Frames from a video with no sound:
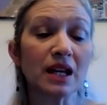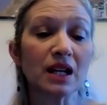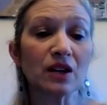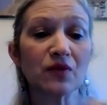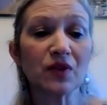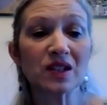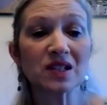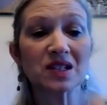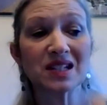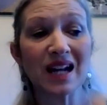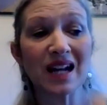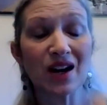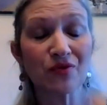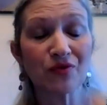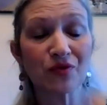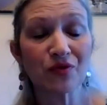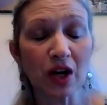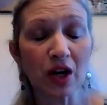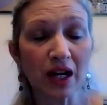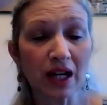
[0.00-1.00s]
And if it's down
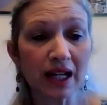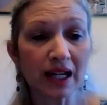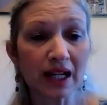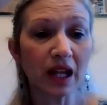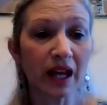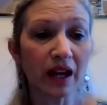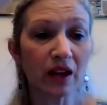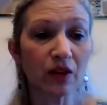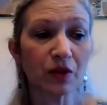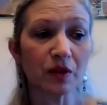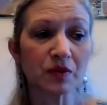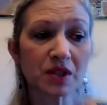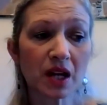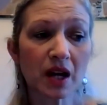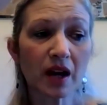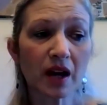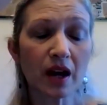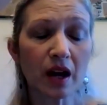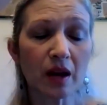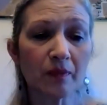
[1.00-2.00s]
for any length of
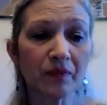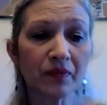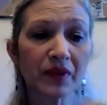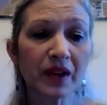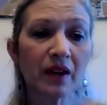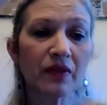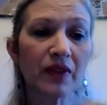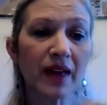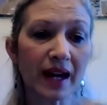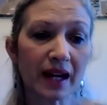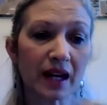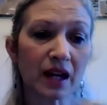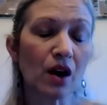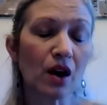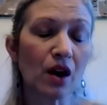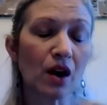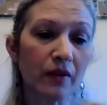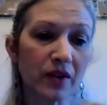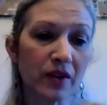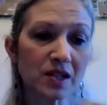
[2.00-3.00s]
time, that can
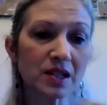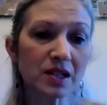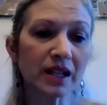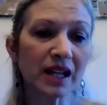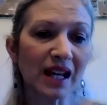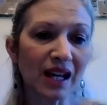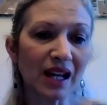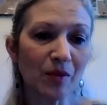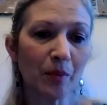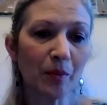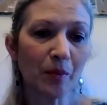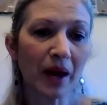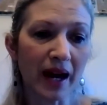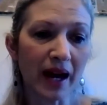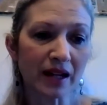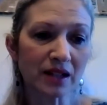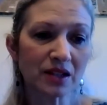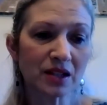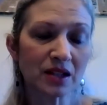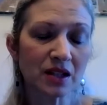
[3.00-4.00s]
obviously
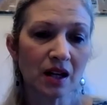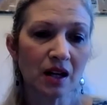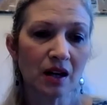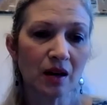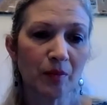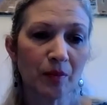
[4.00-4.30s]
impact